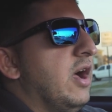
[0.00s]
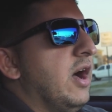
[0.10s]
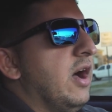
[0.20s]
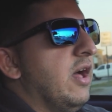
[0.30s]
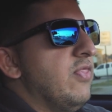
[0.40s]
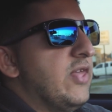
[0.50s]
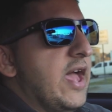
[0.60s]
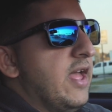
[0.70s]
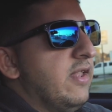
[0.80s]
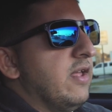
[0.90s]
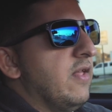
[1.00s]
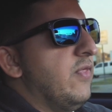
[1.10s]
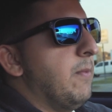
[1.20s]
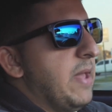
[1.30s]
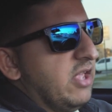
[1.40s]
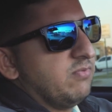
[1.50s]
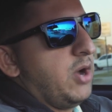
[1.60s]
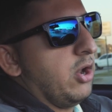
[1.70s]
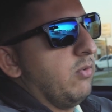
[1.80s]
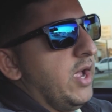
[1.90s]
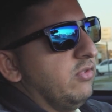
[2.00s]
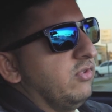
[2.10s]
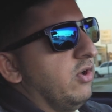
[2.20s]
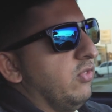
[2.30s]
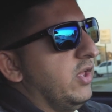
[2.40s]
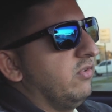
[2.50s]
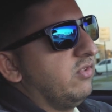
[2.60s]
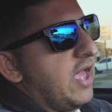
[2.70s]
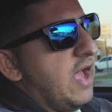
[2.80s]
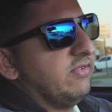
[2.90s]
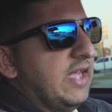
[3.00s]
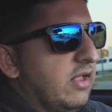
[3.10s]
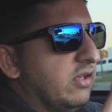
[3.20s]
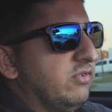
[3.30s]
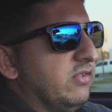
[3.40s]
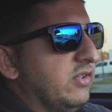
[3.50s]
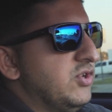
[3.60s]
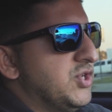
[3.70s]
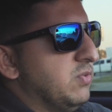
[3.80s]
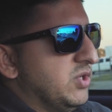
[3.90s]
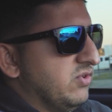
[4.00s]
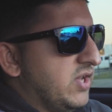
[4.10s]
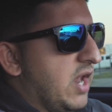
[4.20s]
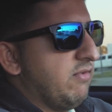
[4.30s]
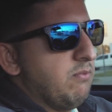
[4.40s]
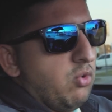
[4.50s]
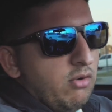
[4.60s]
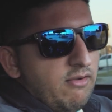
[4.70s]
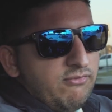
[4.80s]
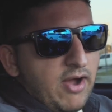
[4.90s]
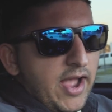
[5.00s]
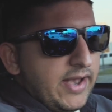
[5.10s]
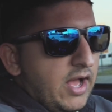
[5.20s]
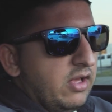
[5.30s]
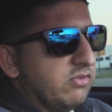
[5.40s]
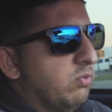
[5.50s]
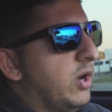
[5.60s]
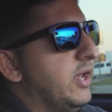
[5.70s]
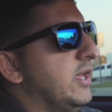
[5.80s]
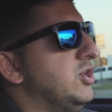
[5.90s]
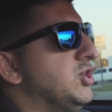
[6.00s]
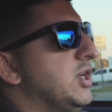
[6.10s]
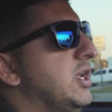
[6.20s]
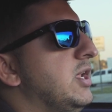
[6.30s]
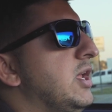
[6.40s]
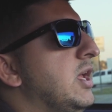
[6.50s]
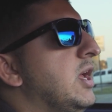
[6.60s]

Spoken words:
than the base model, right? So this has the LS6 engine, which is kind of a more refined LS1 engine.